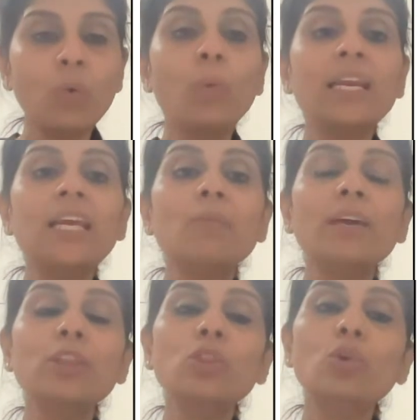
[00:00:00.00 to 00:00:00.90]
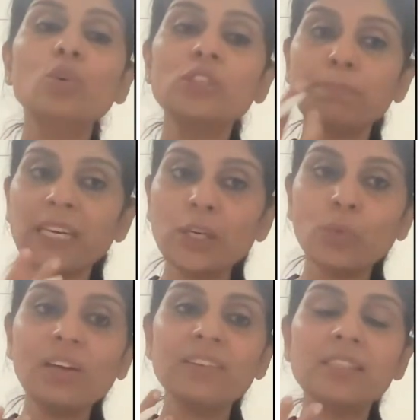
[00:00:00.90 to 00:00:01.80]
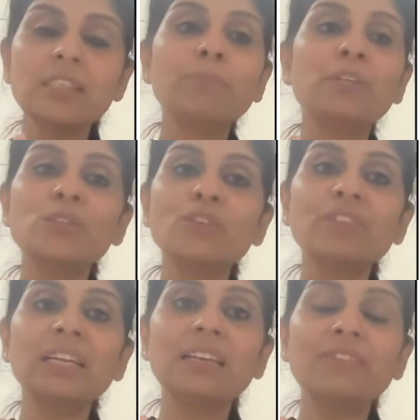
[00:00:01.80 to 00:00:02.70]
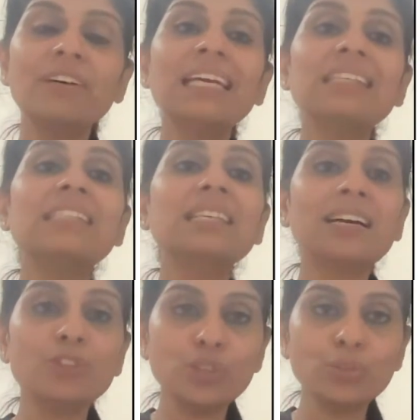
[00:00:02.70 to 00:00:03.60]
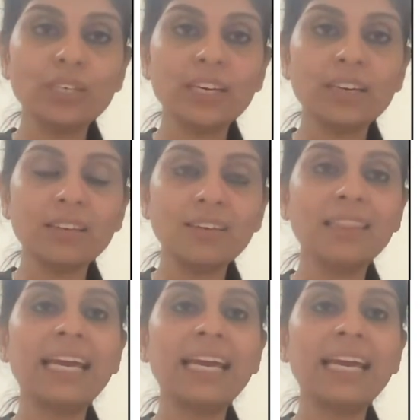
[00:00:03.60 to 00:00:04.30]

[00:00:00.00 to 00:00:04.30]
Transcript: Only when those B12 receptors of the liver get saturated,